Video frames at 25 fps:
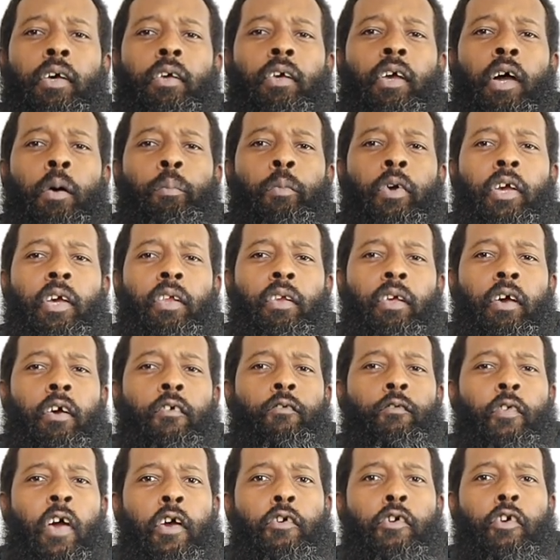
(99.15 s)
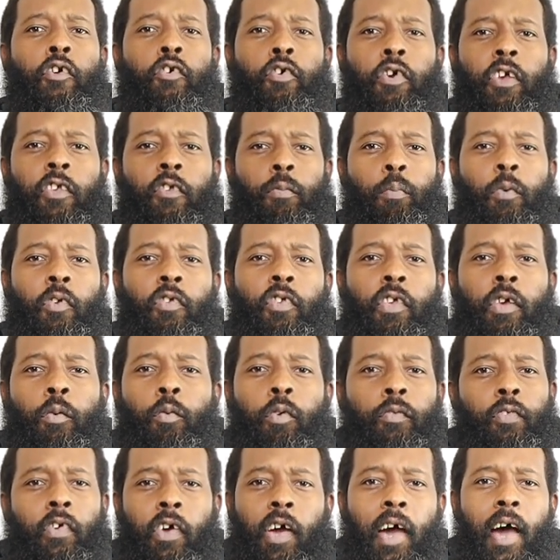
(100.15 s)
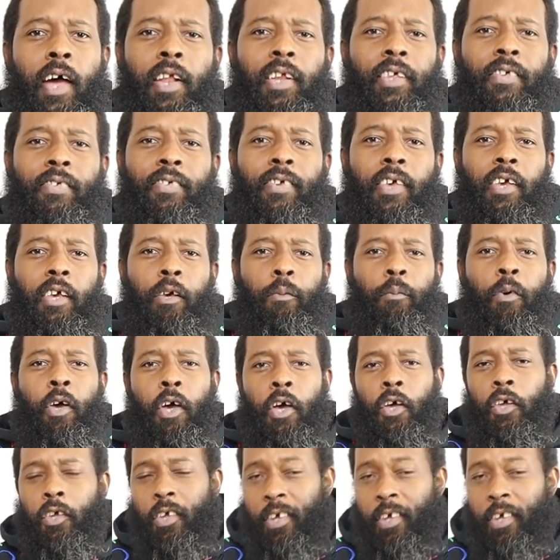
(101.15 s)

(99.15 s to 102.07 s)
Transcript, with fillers: You know what I mean? Very Christmassy with the colour scheme,